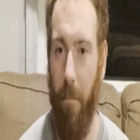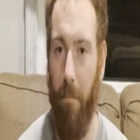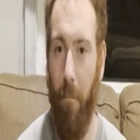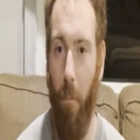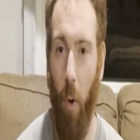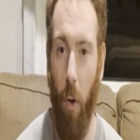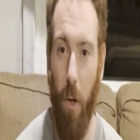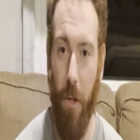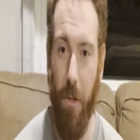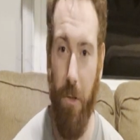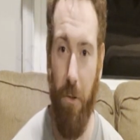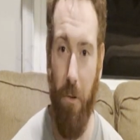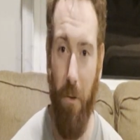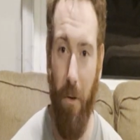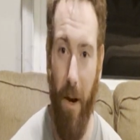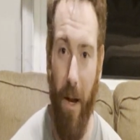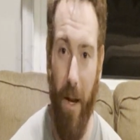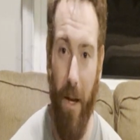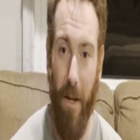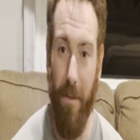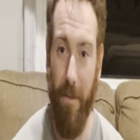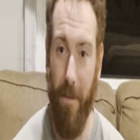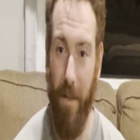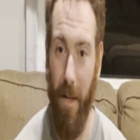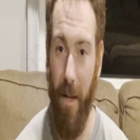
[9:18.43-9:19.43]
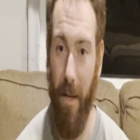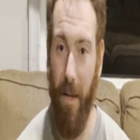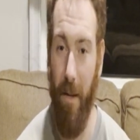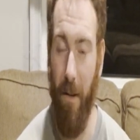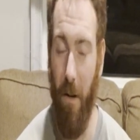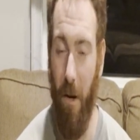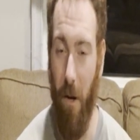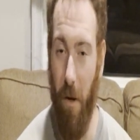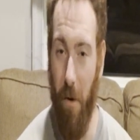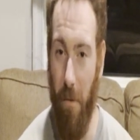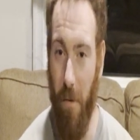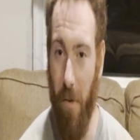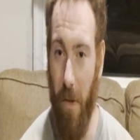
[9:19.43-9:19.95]
moisturized it
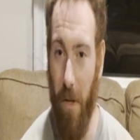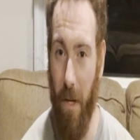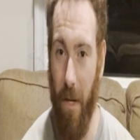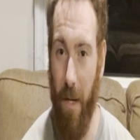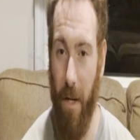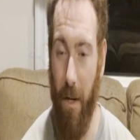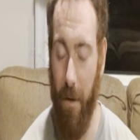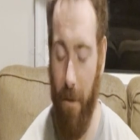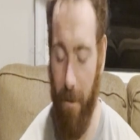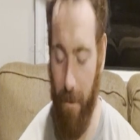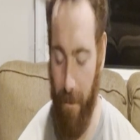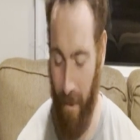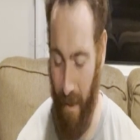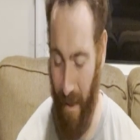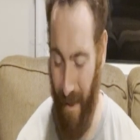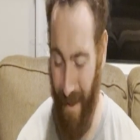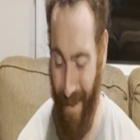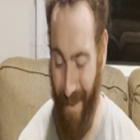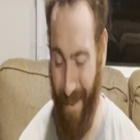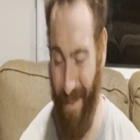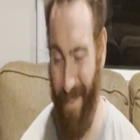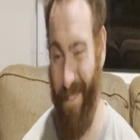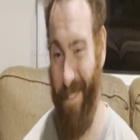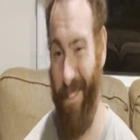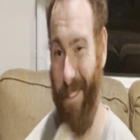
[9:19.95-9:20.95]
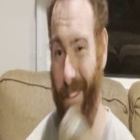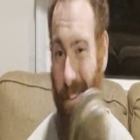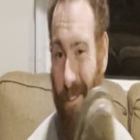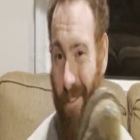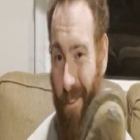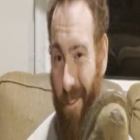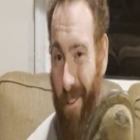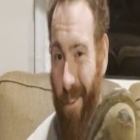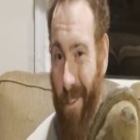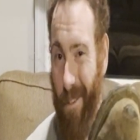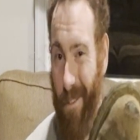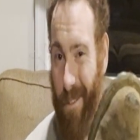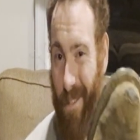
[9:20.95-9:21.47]
over the years and it
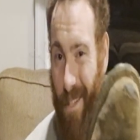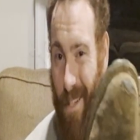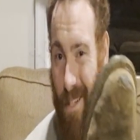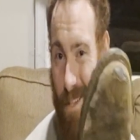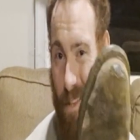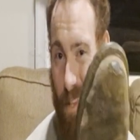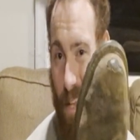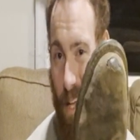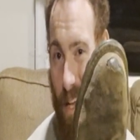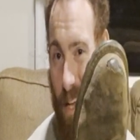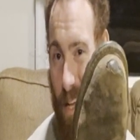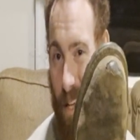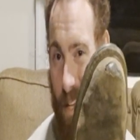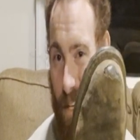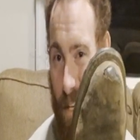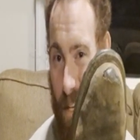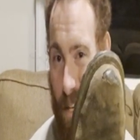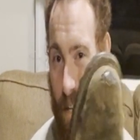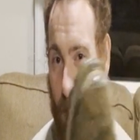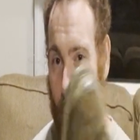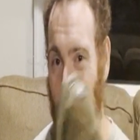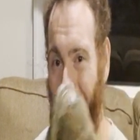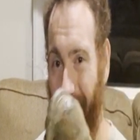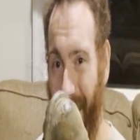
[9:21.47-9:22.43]
still looks like that.